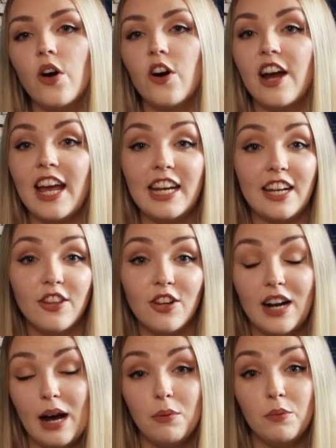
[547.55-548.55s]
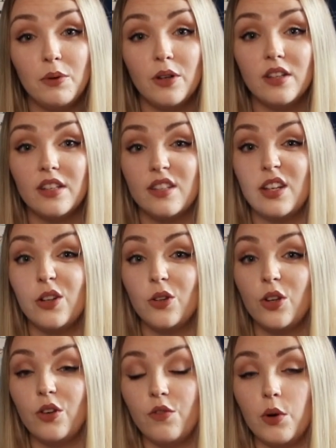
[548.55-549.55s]
or any other Apple products that you're
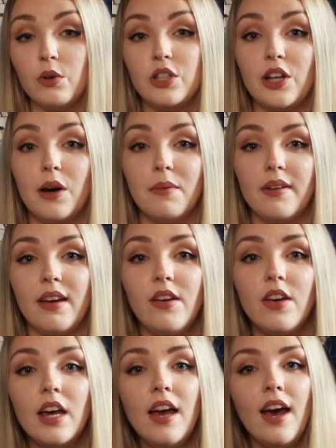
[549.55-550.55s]
looking forward to coming out.